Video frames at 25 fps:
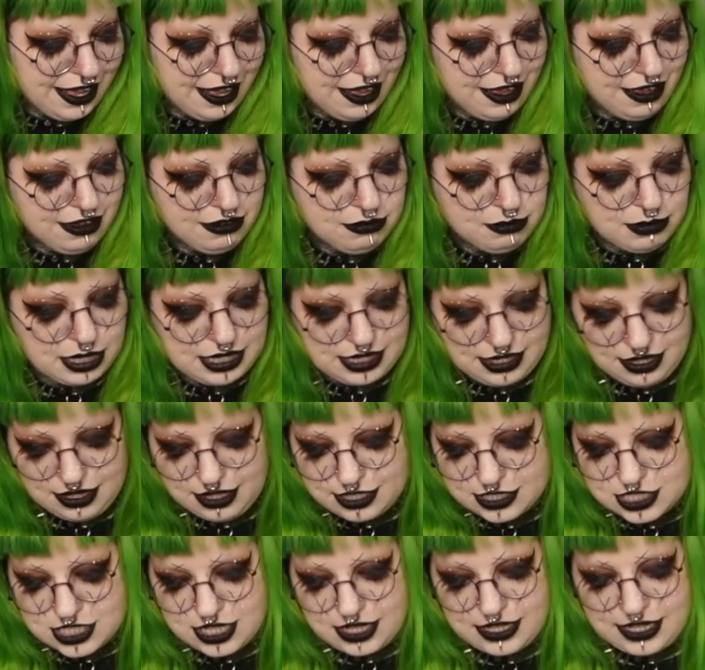oh my
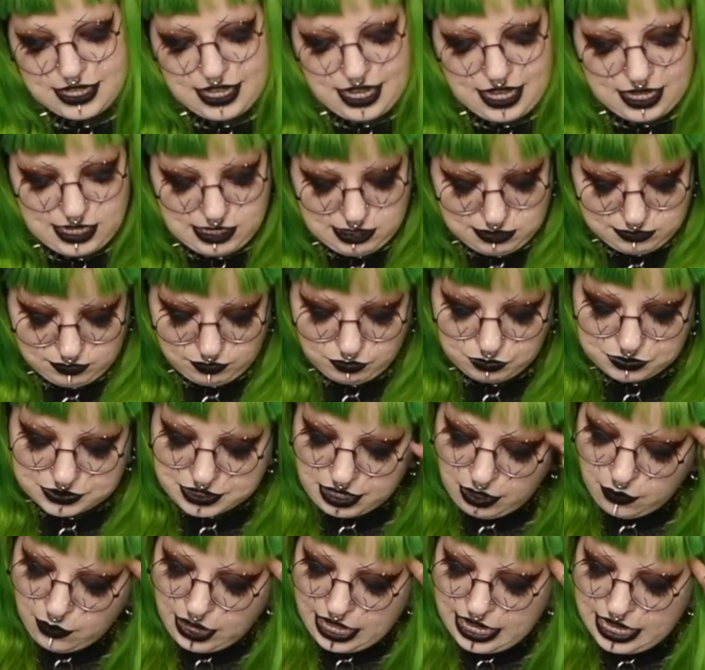gosh. Okay.
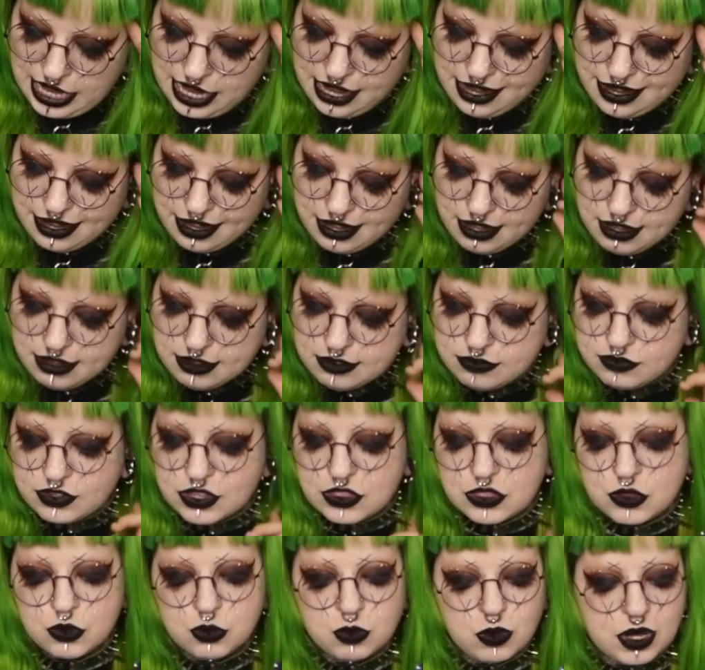Oh, I
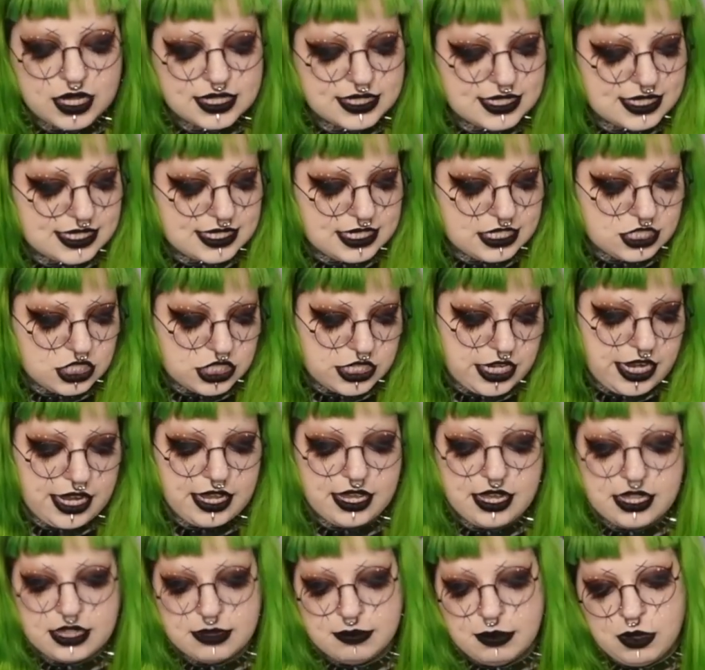love the white
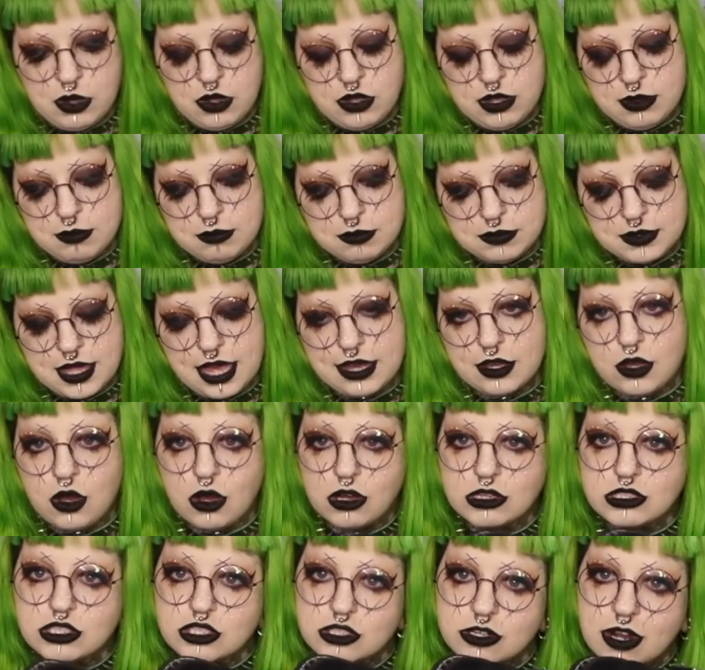stitching at the bottom. That
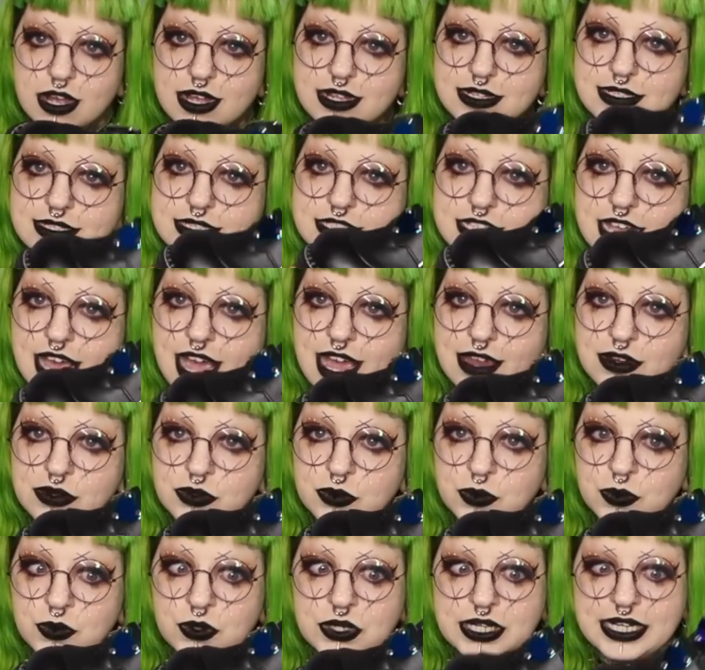contrast, I
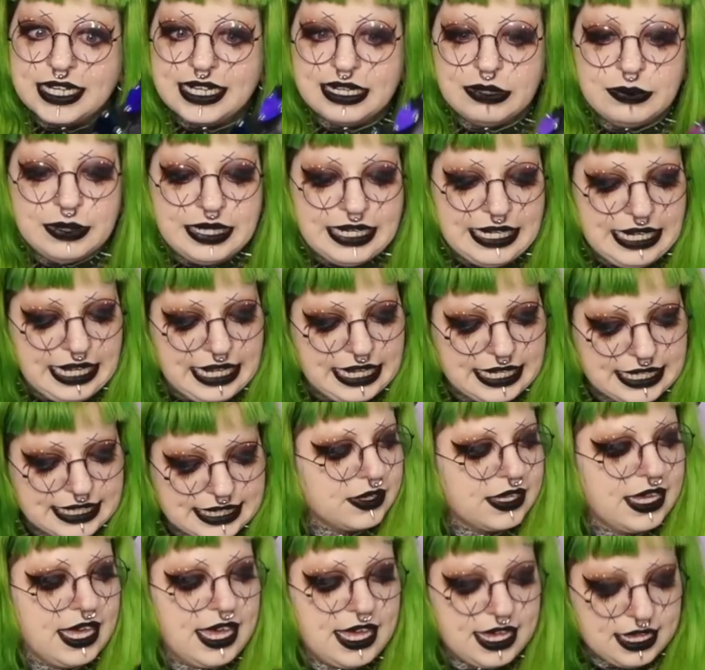really, really like,
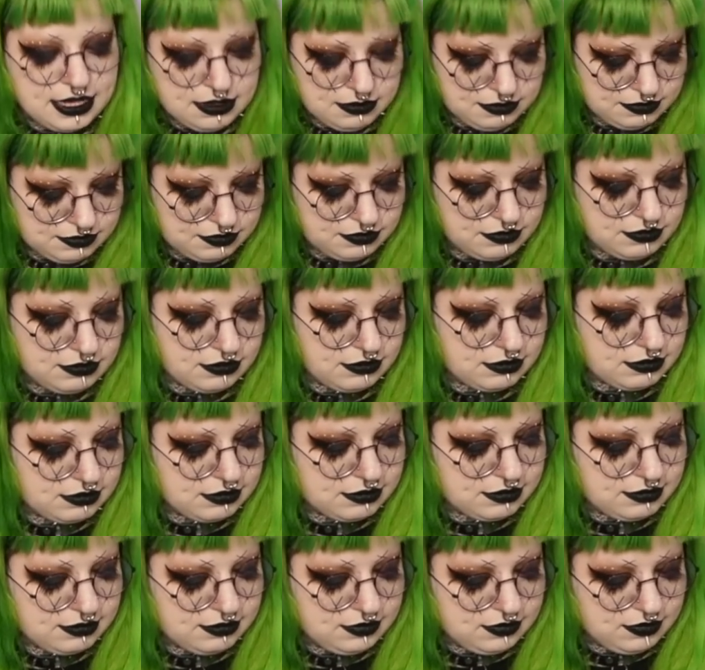okay?
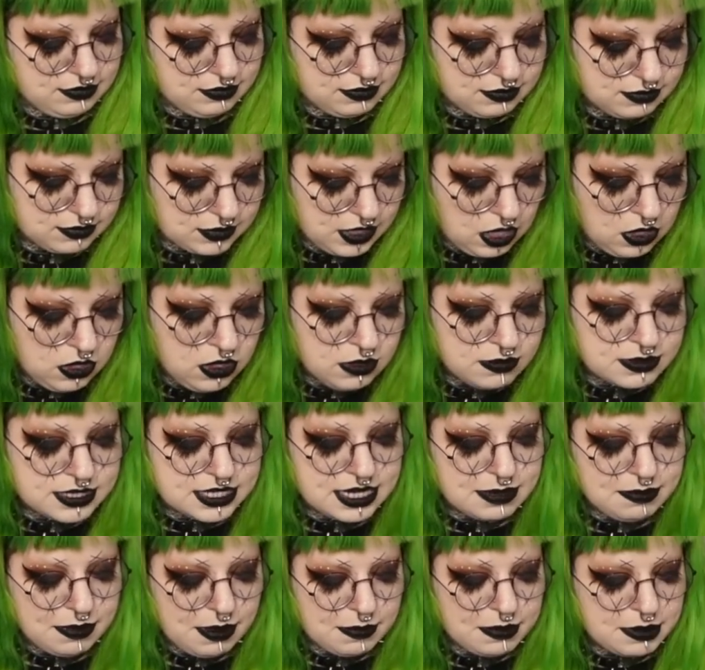Oh,
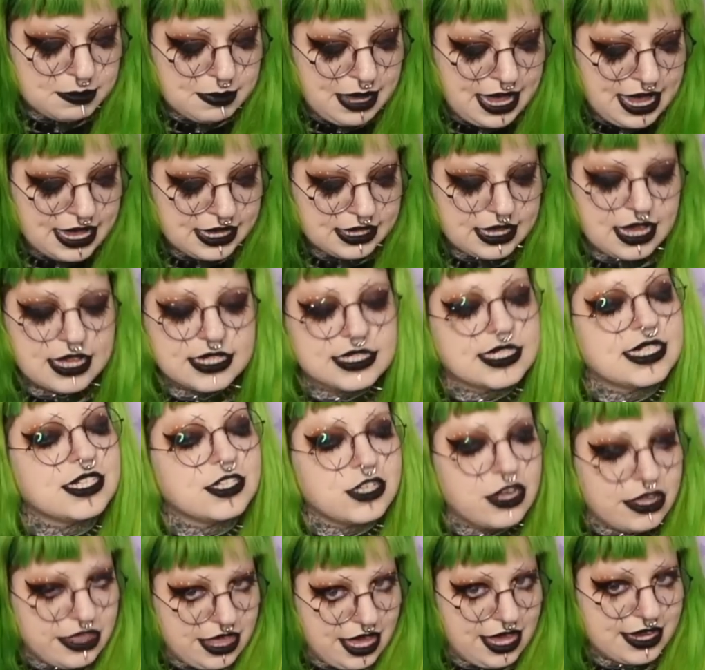zip up the back. I did
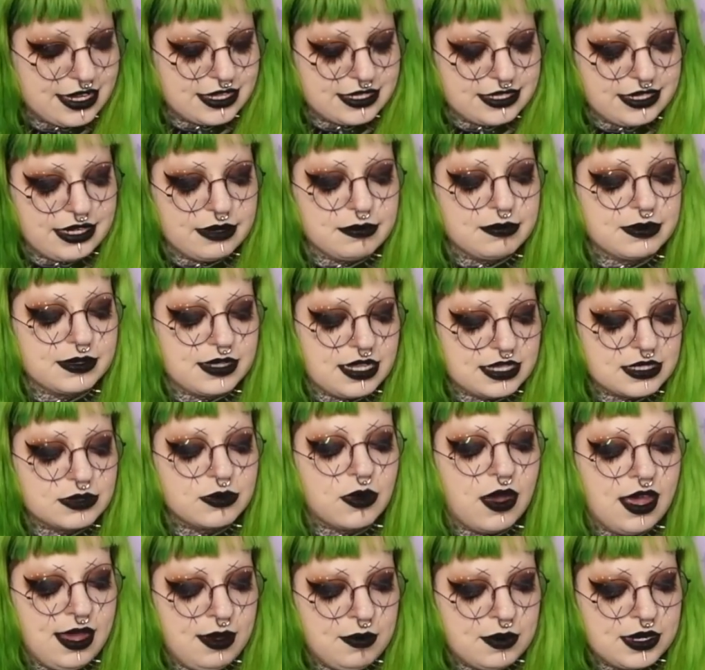know they had a zip. That's
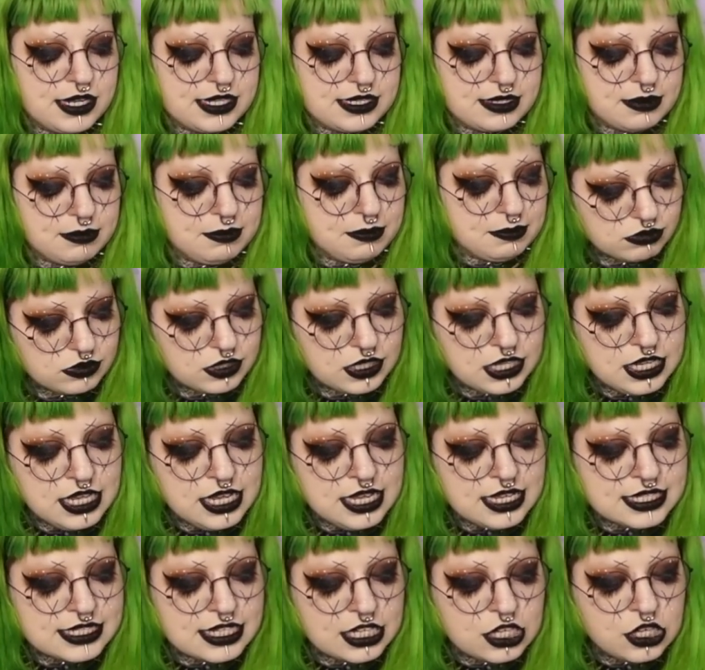why I wanted them.
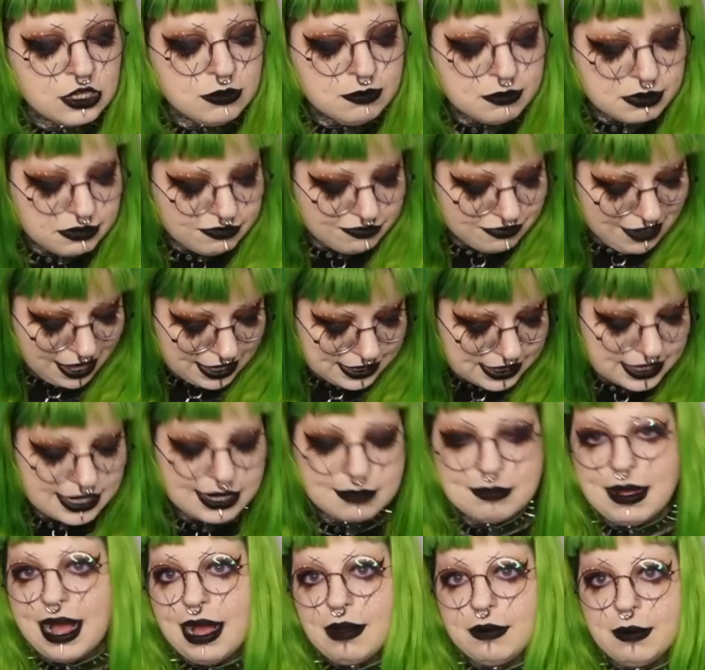So I couldn't be fannying
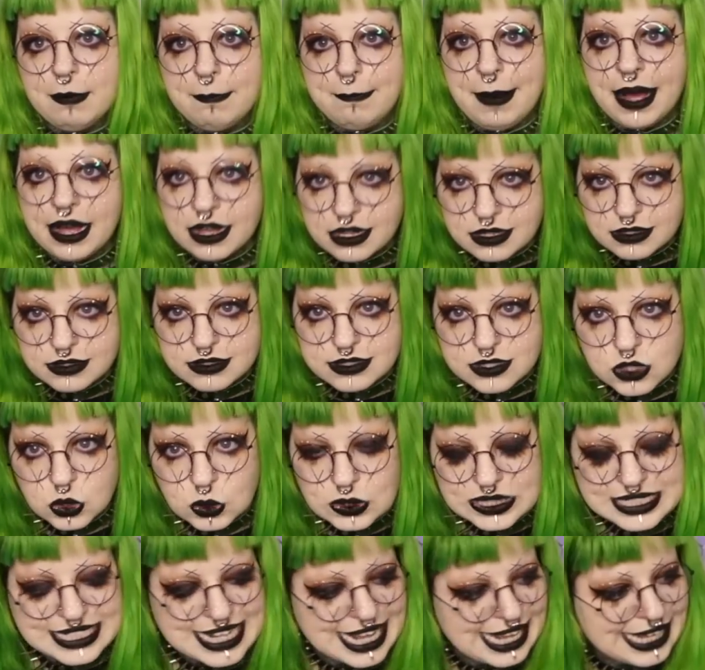about with buckles
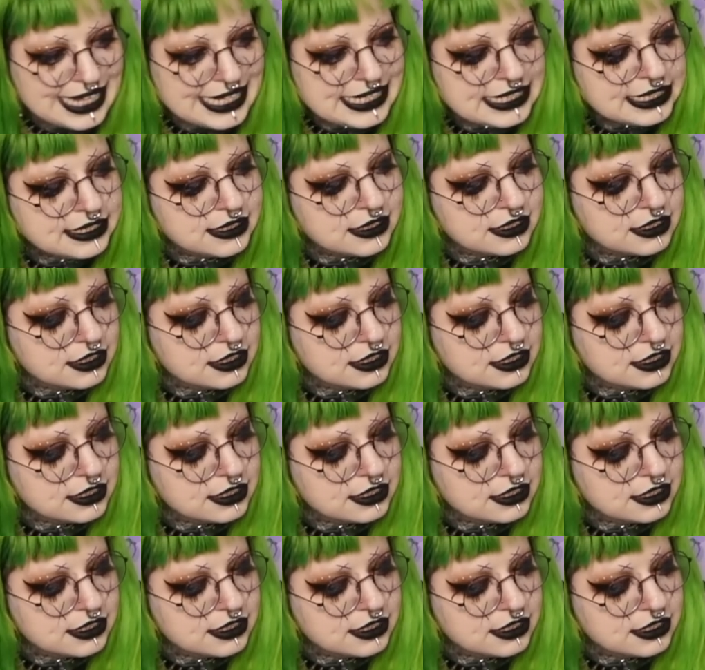all day.